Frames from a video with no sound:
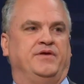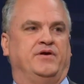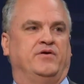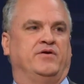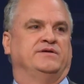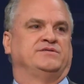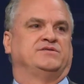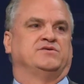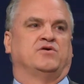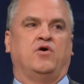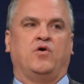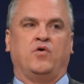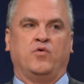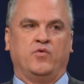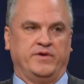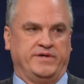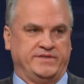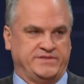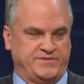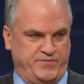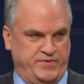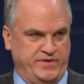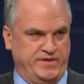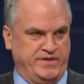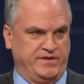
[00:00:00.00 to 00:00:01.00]
there has
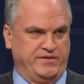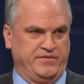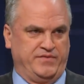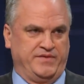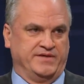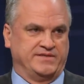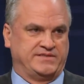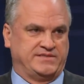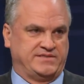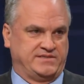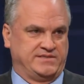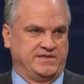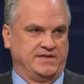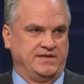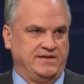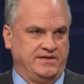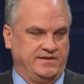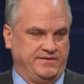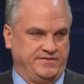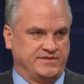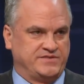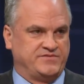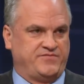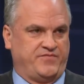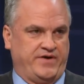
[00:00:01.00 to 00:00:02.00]
always been this
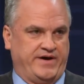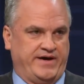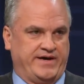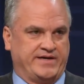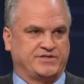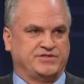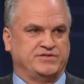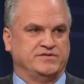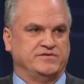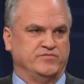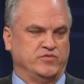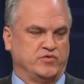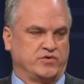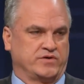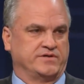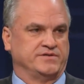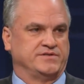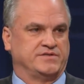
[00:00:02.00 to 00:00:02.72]
faction of more